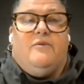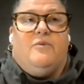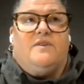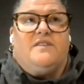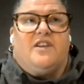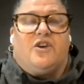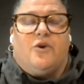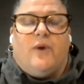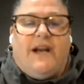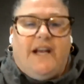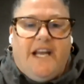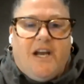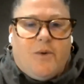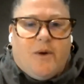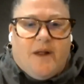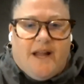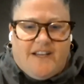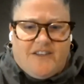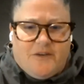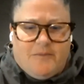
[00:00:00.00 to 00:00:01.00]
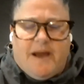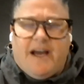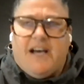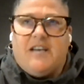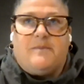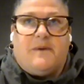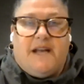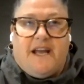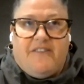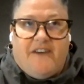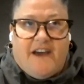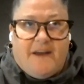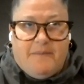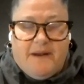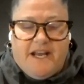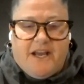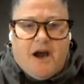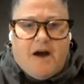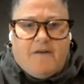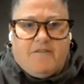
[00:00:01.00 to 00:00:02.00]
was a great equalizer. My husband and I have had
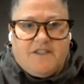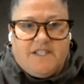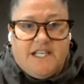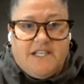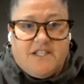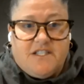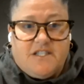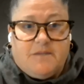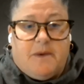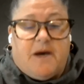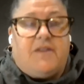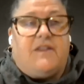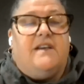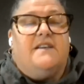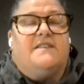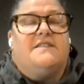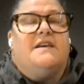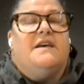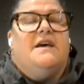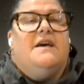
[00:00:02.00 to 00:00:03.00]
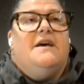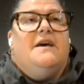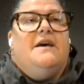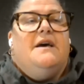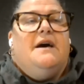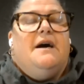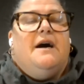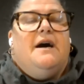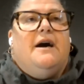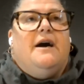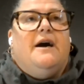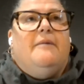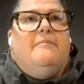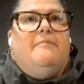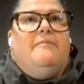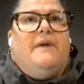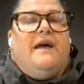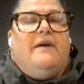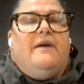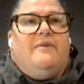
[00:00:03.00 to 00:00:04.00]
many conversations about this.
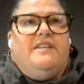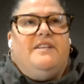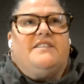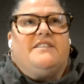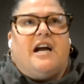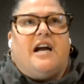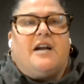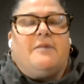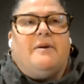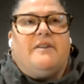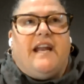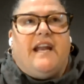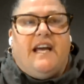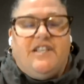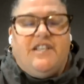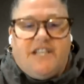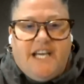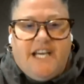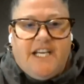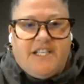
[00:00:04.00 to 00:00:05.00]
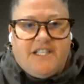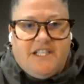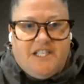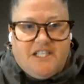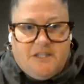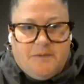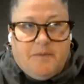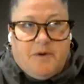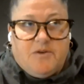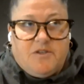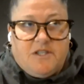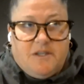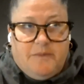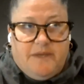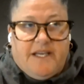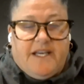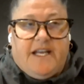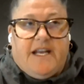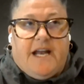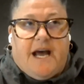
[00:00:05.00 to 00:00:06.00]
And we just talked about that education is supposed to
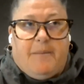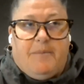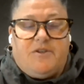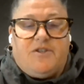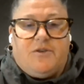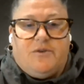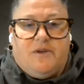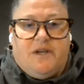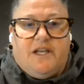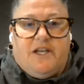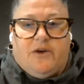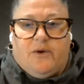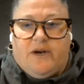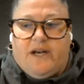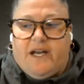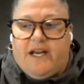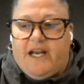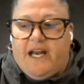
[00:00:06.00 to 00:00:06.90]
be an opportunity,